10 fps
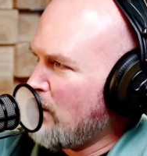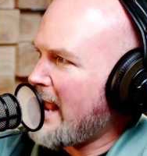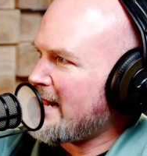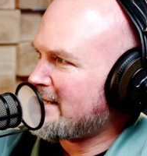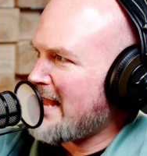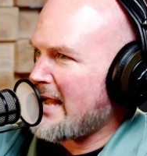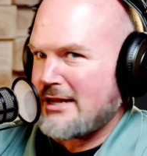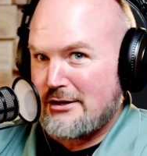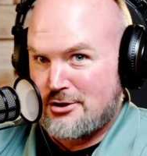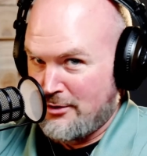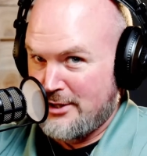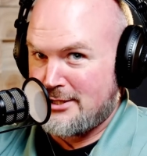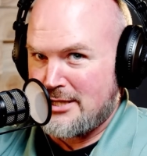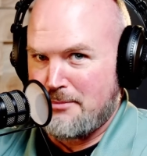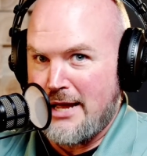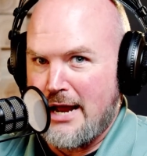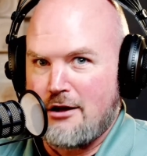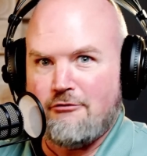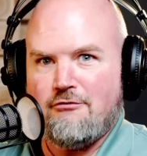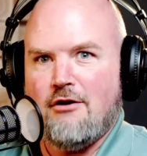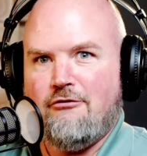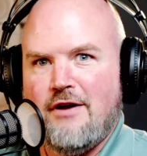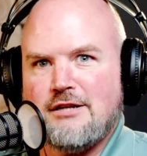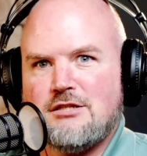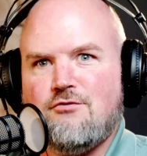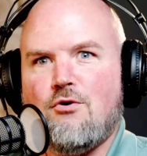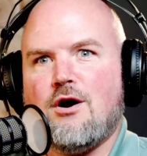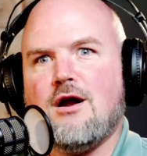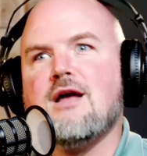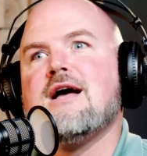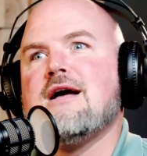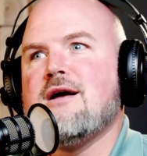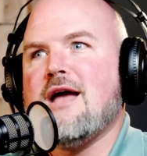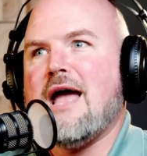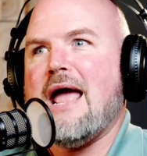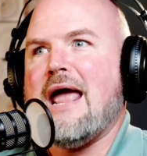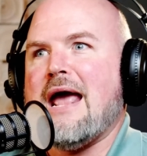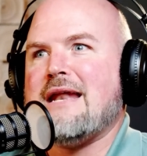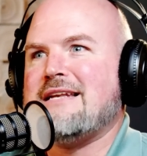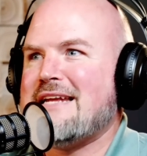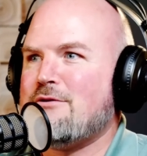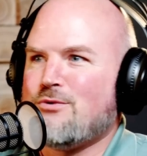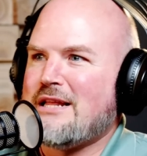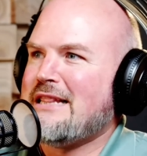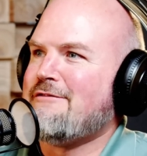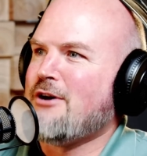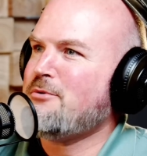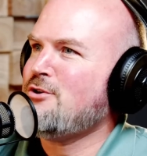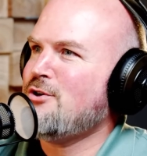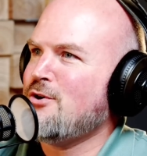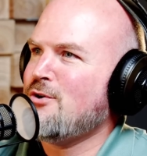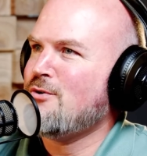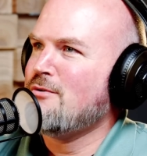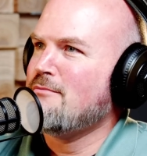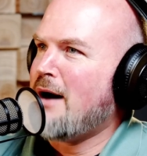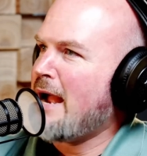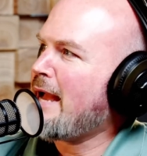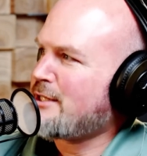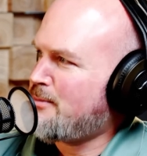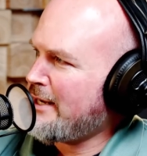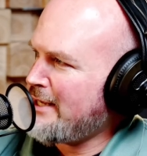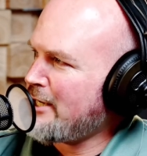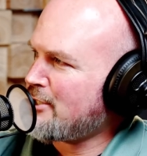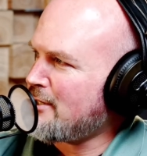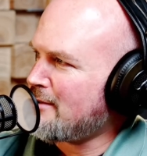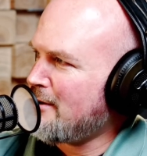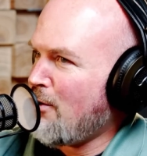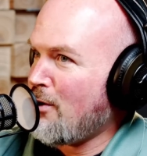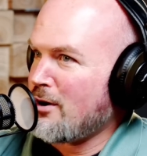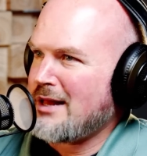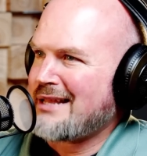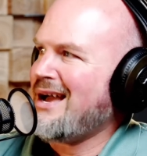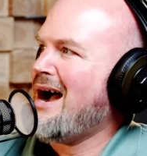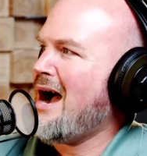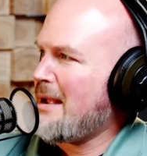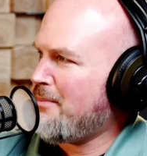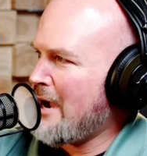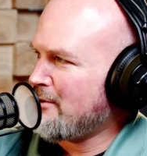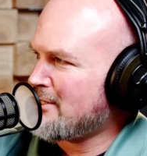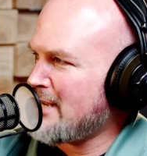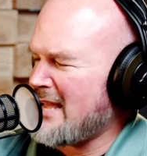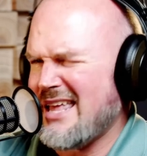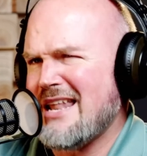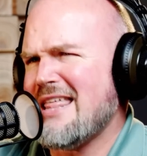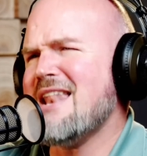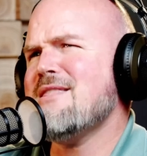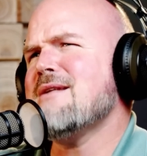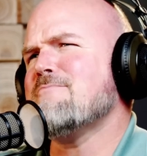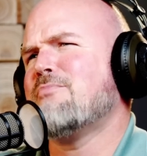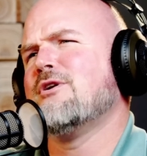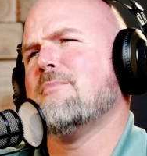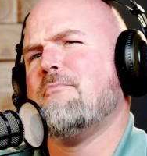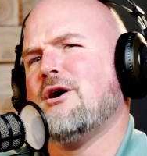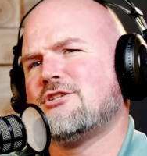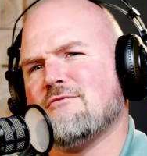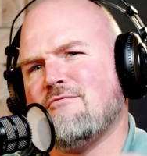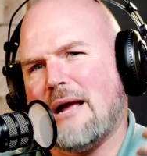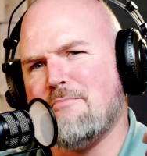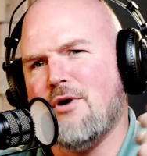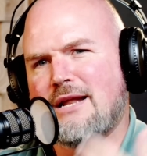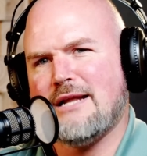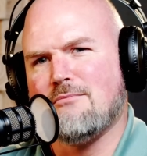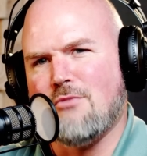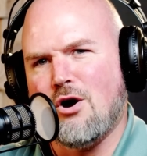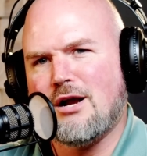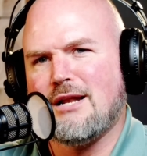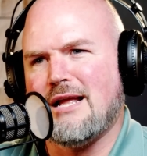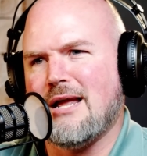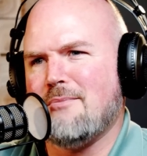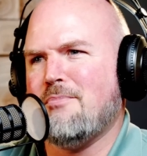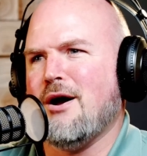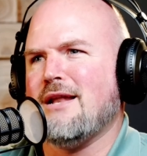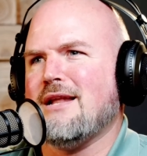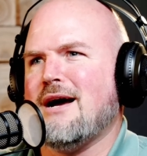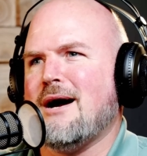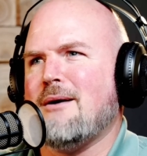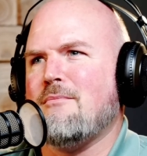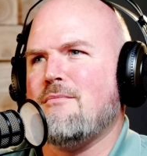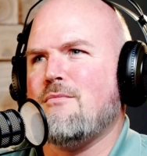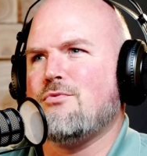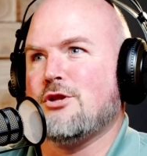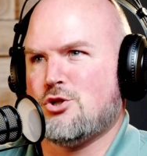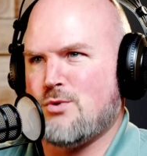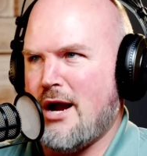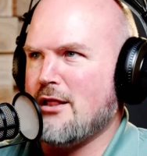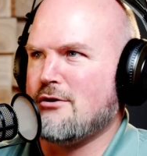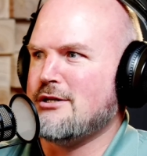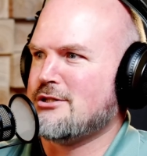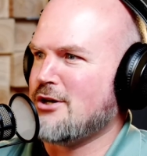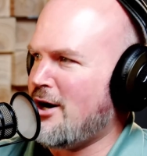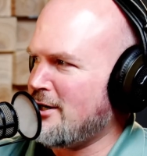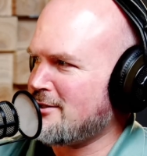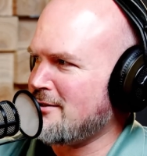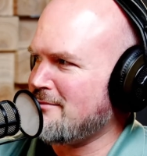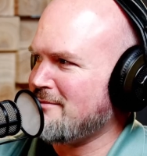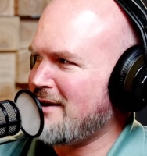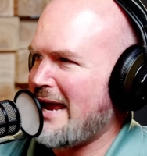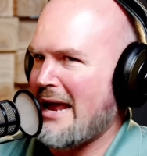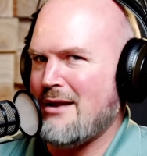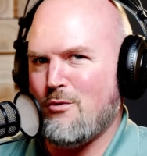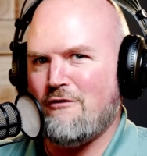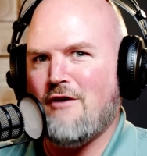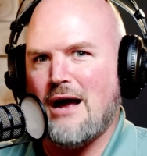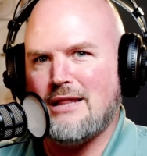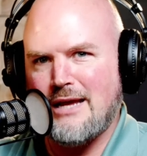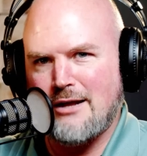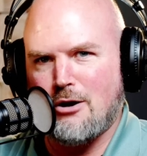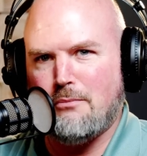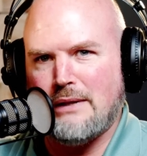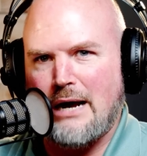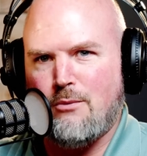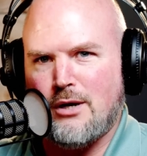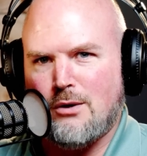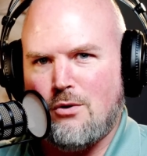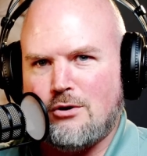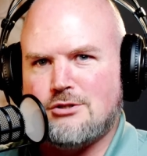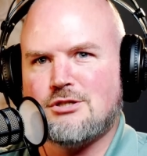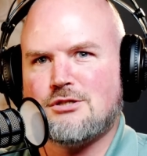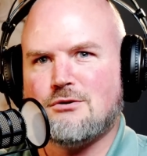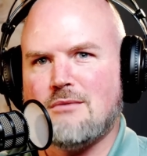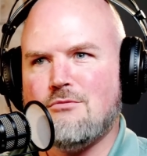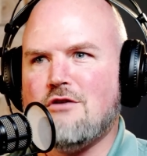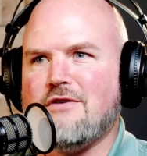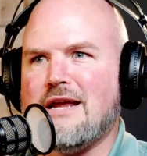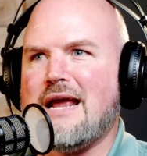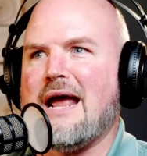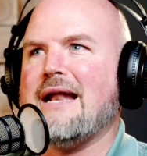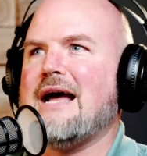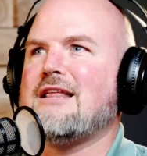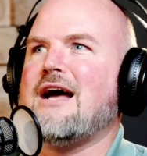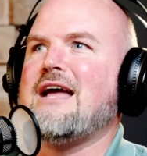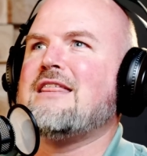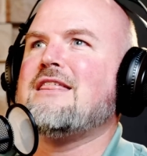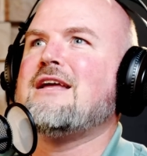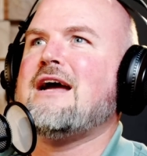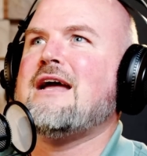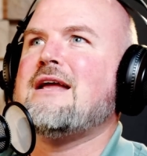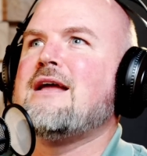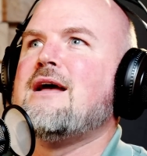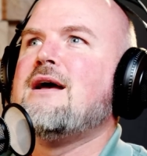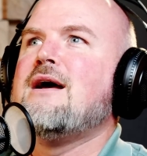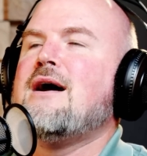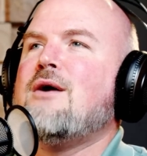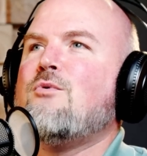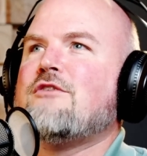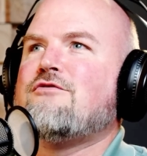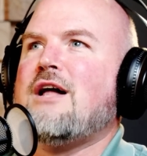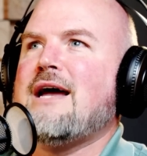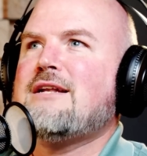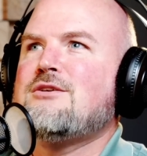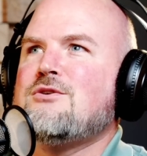Right, exactly. So this is the beginning of phase 4, and it didn't really live up to my expectation or like the hype, I would say. They didn't put a bunch of like money into marketing it, but the trailer is awesome, and we finally get our Black Widow origin story movie, and I think I would have liked